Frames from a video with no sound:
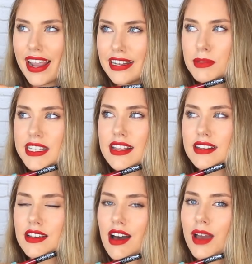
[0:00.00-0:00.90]
80% of
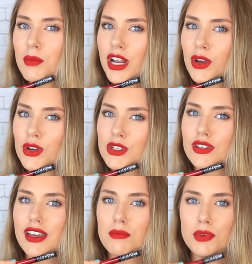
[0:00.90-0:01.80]
the time when I go
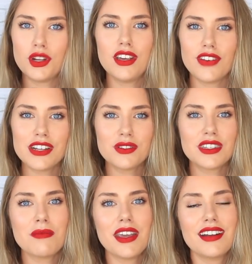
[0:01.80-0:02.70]
to like a beauty event or
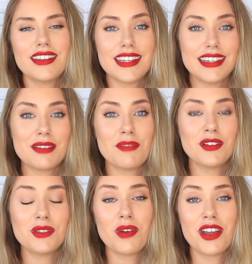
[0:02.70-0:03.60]
something and I see someone
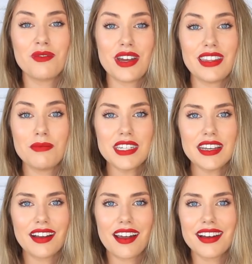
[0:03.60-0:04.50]
else wearing a red
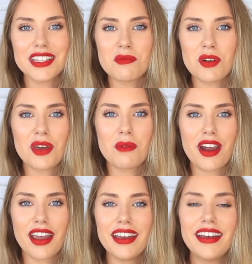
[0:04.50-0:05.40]
lipstick and I ask them what they're
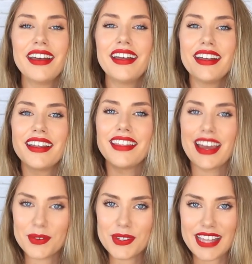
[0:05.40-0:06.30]
wearing,
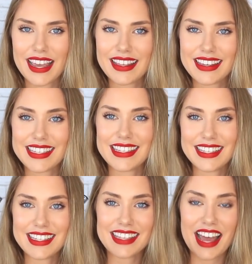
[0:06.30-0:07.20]
they will say this.
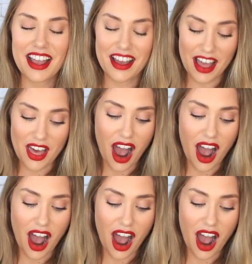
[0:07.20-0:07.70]
This is like